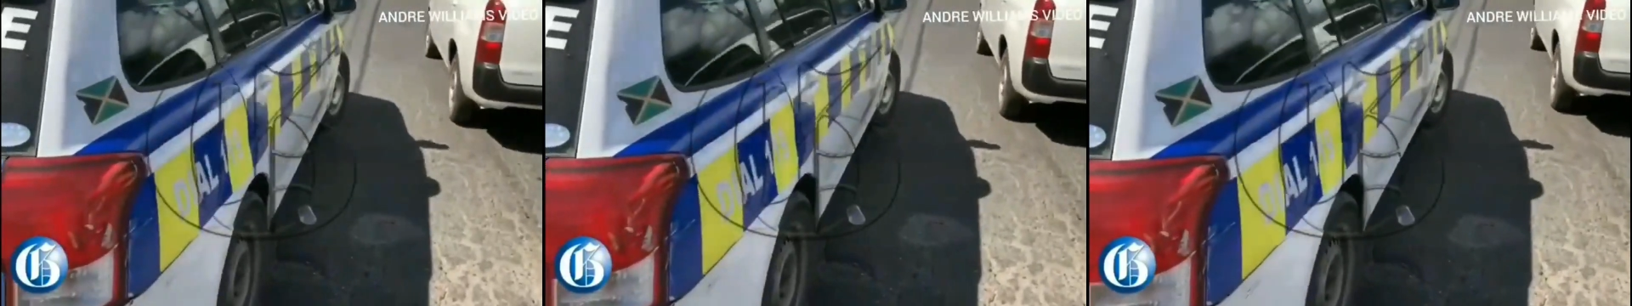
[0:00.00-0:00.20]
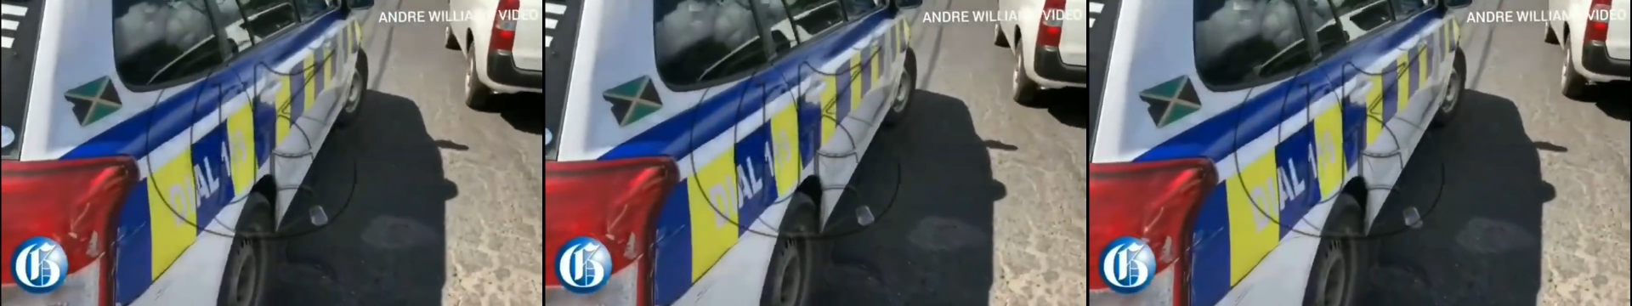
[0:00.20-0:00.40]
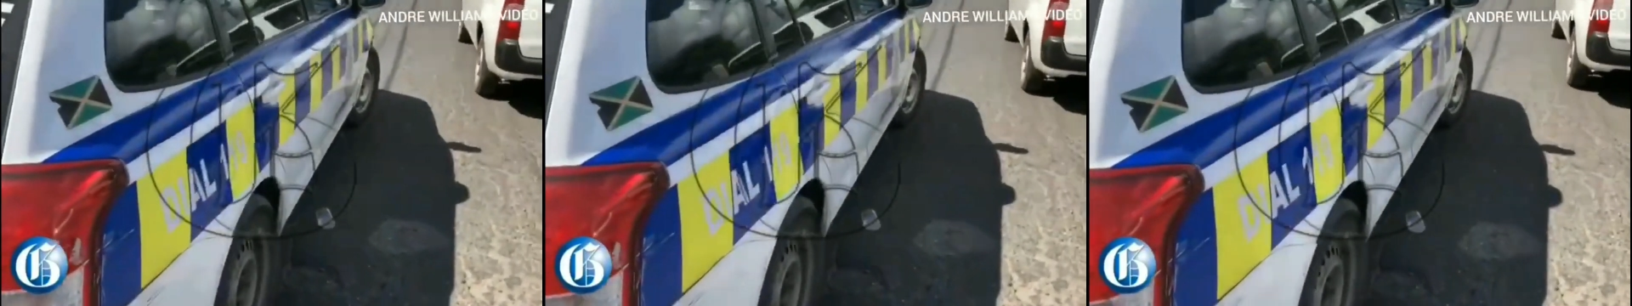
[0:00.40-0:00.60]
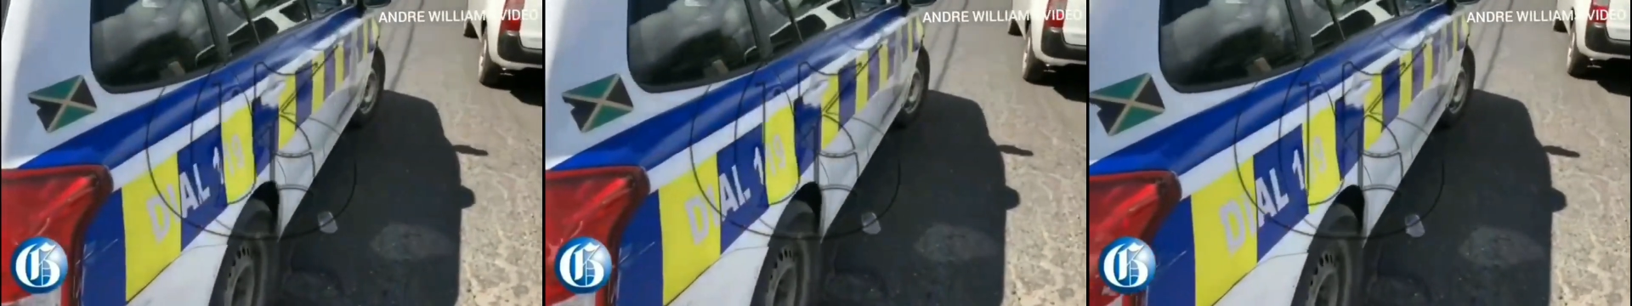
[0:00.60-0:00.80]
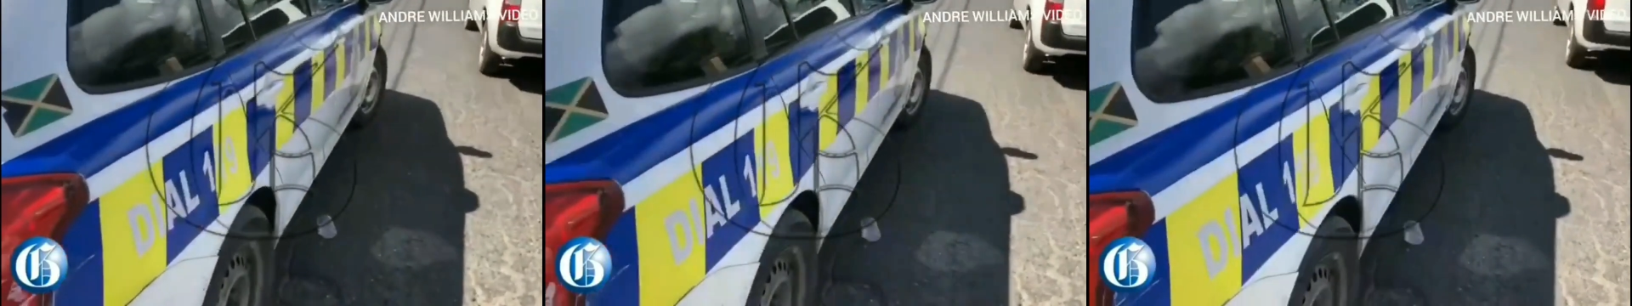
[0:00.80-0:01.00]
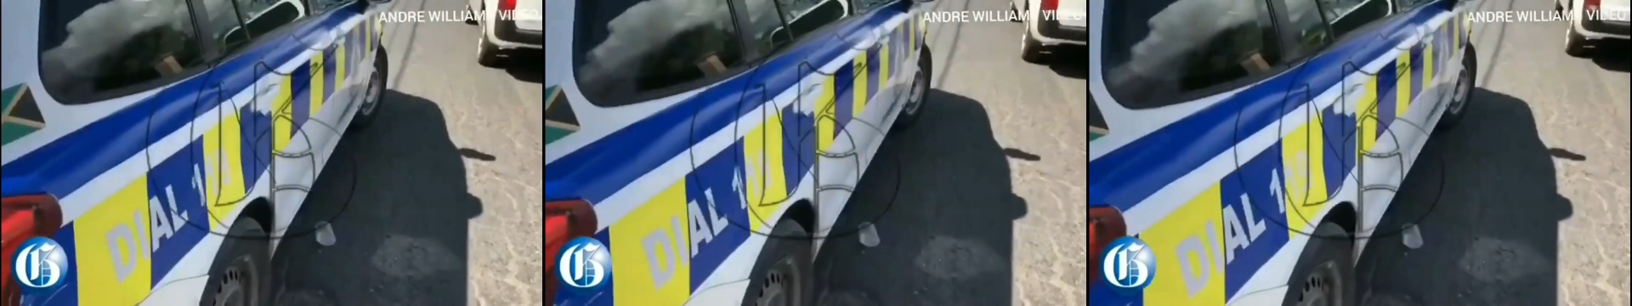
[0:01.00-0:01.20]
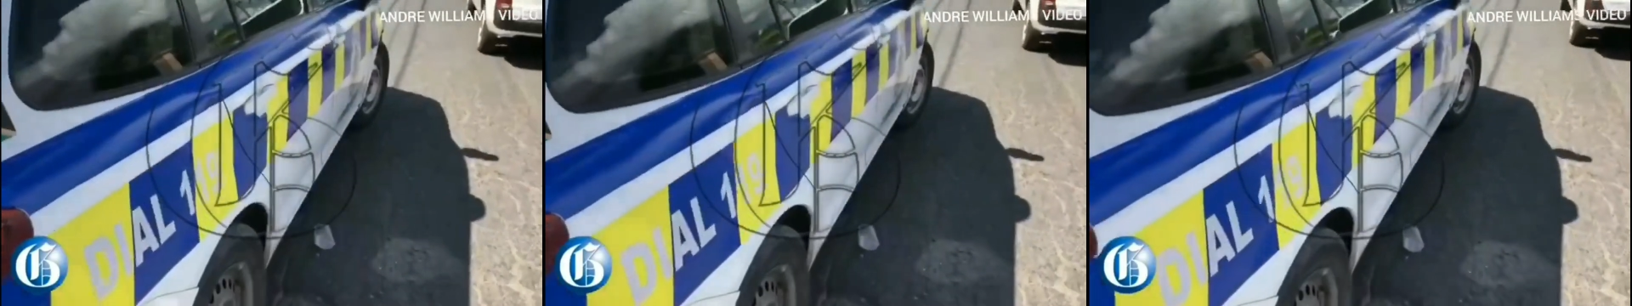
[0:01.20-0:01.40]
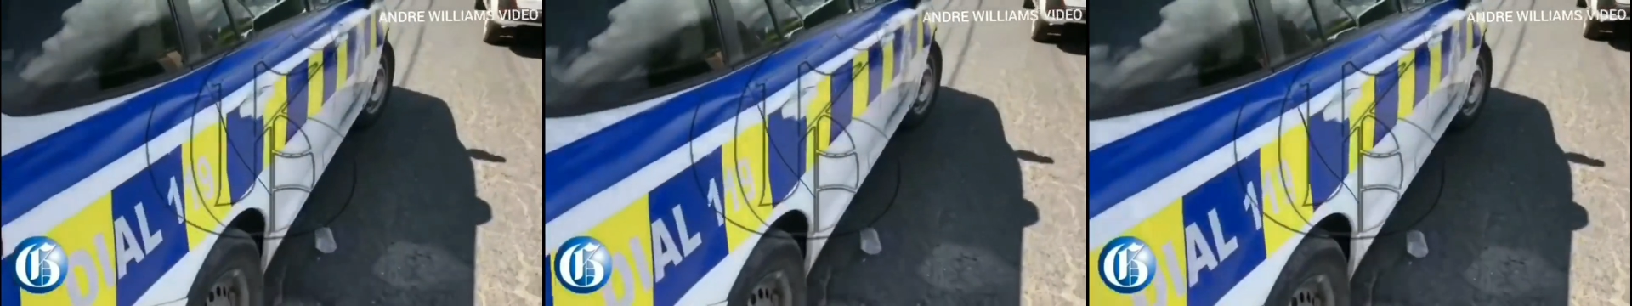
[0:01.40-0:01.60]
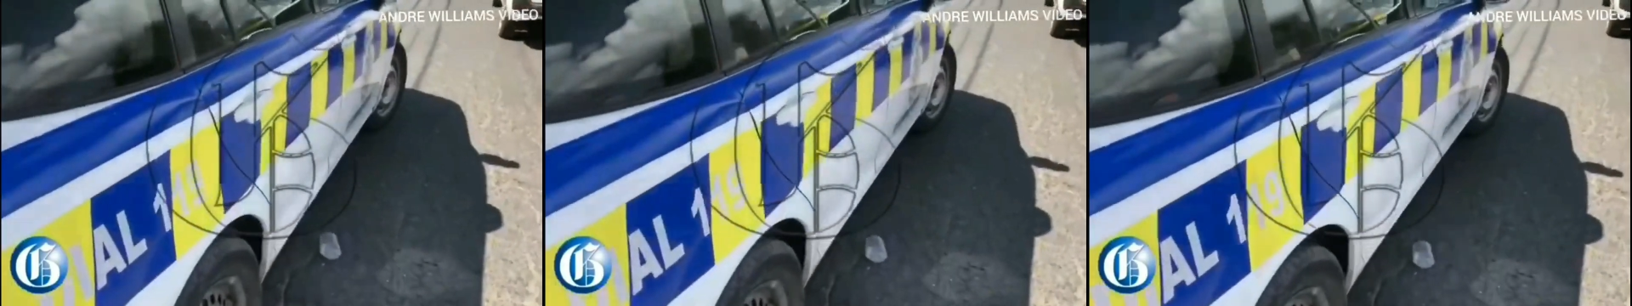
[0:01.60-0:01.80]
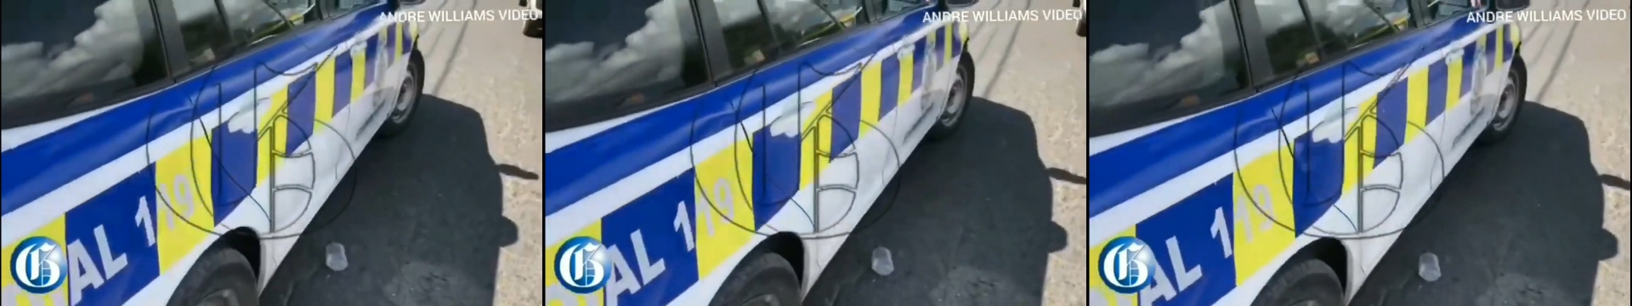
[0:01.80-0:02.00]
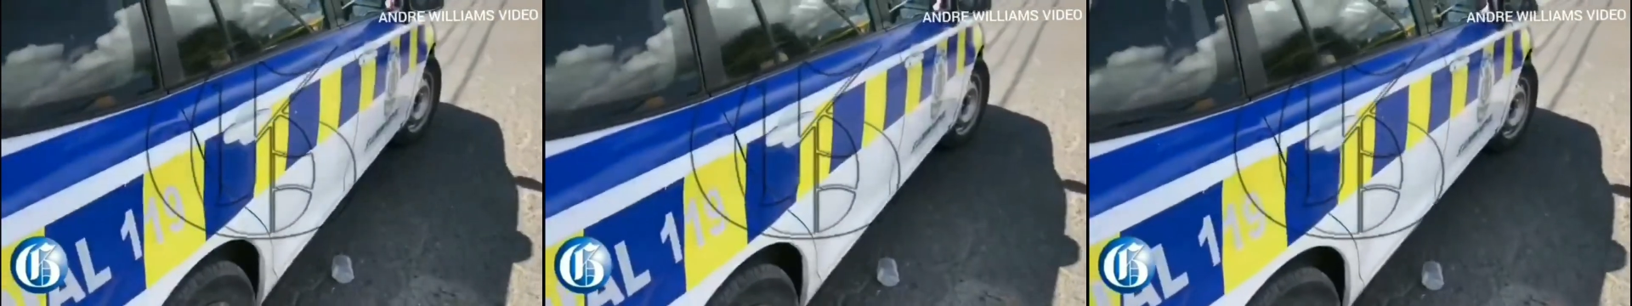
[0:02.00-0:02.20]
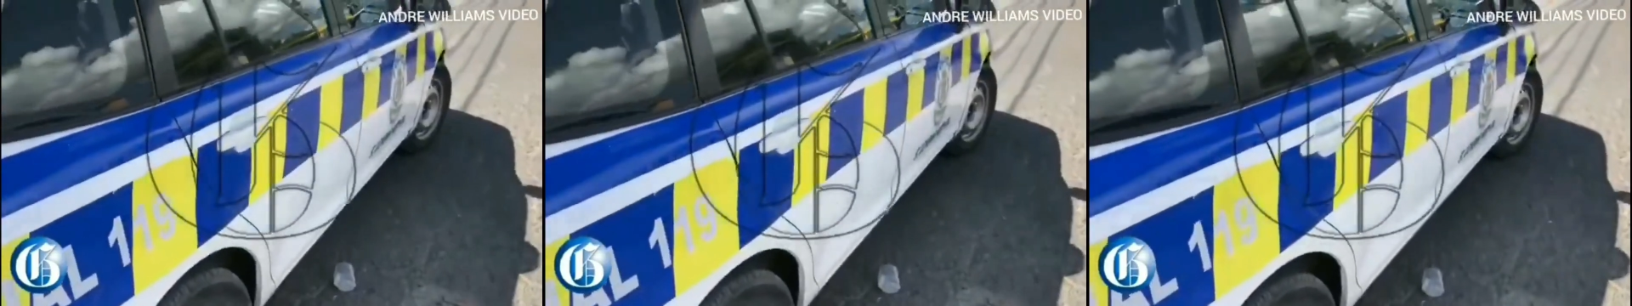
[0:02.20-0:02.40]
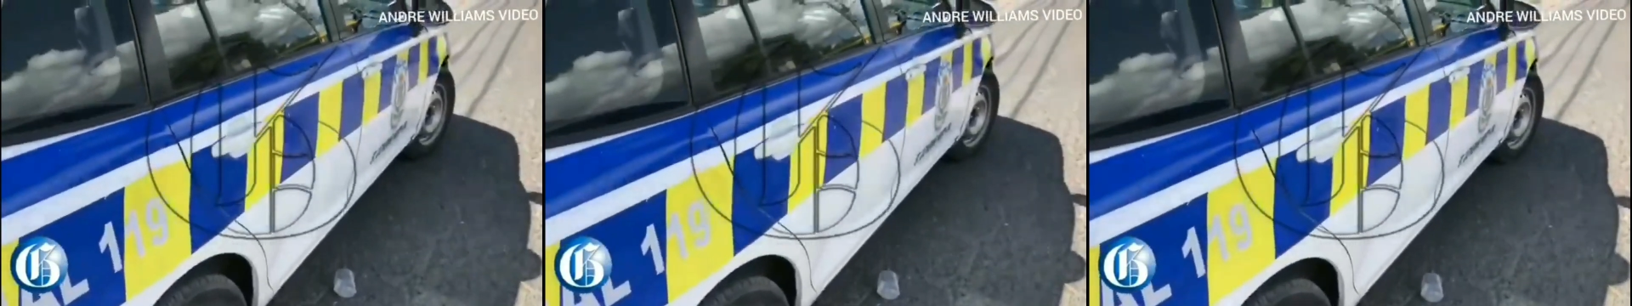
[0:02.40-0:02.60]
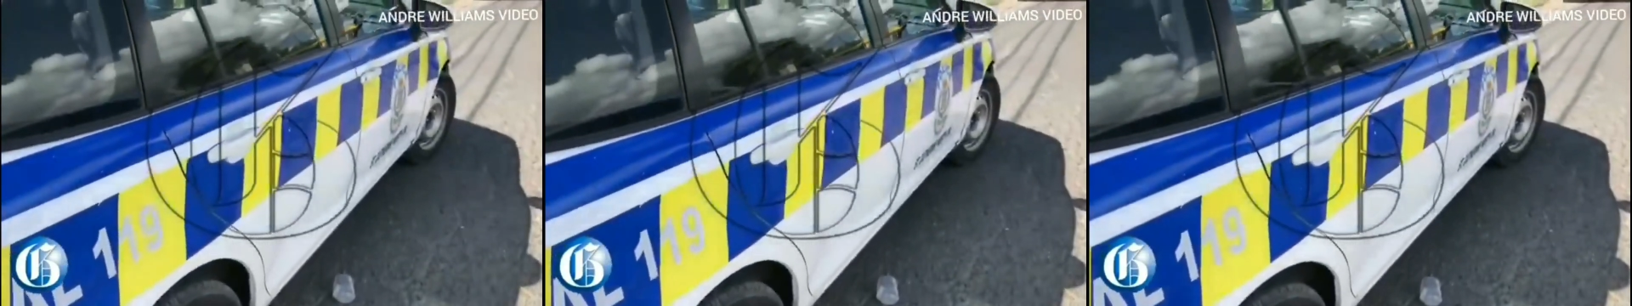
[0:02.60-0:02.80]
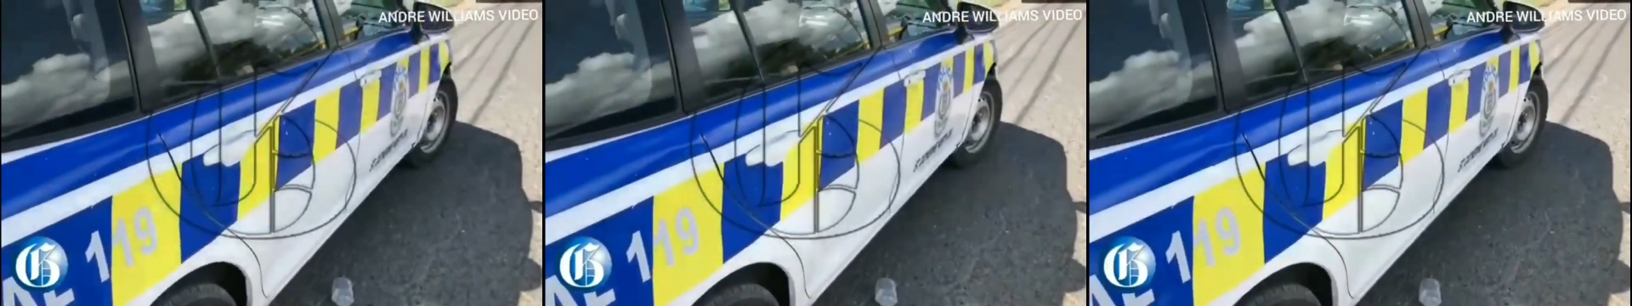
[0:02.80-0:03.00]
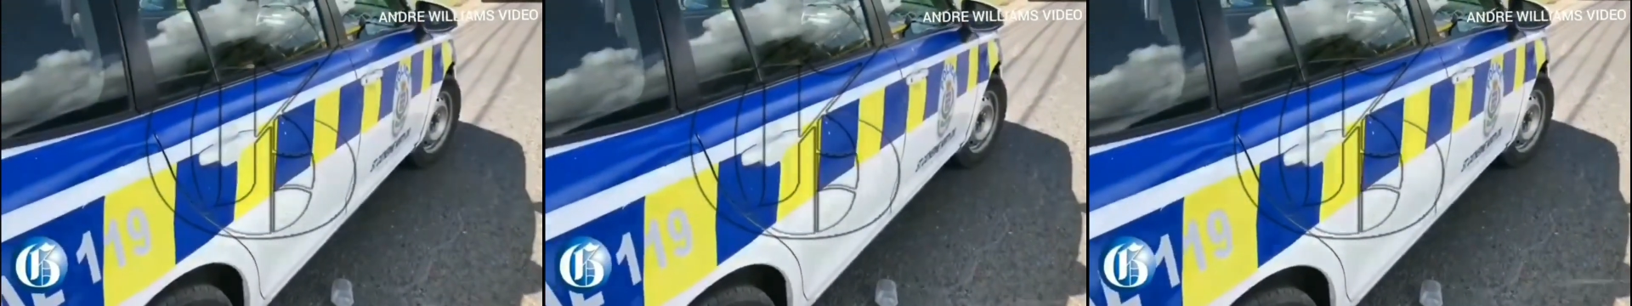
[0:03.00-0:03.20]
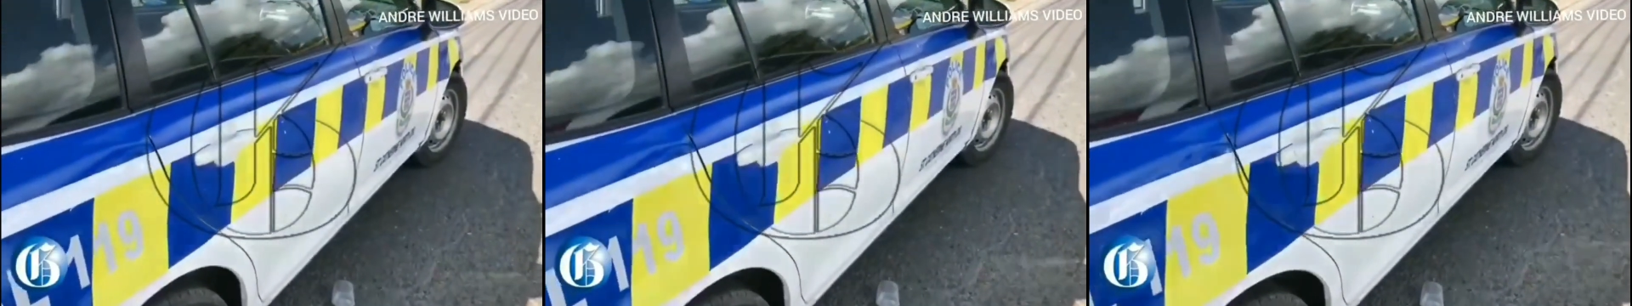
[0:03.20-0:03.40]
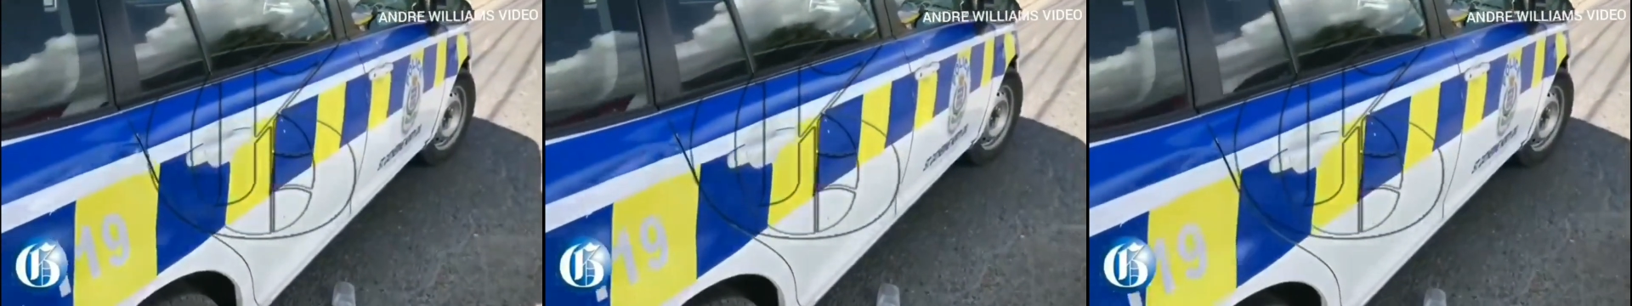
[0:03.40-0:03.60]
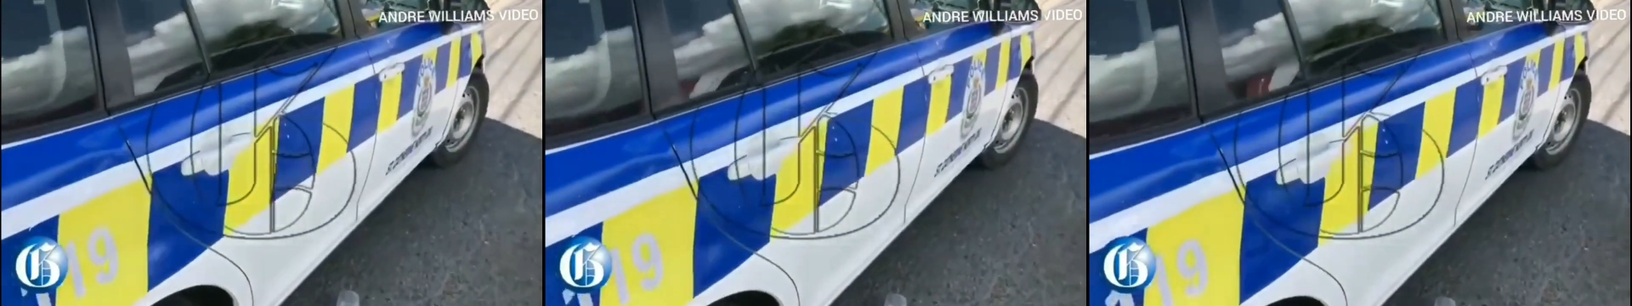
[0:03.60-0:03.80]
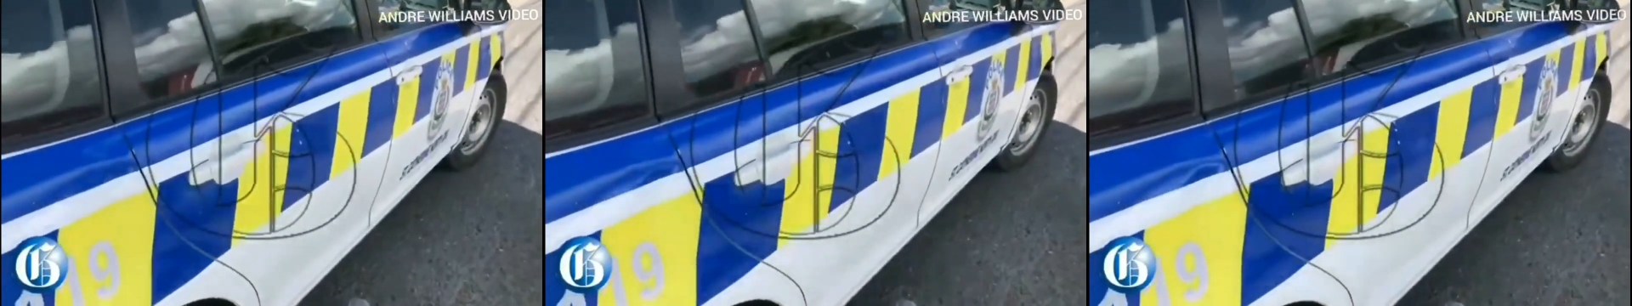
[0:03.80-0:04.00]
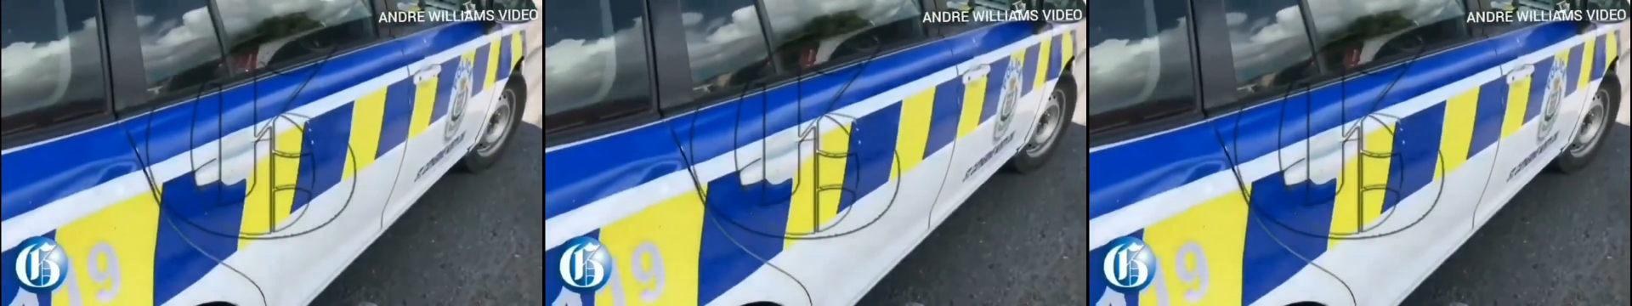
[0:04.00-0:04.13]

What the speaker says: No face is visible, so there are no lips to read.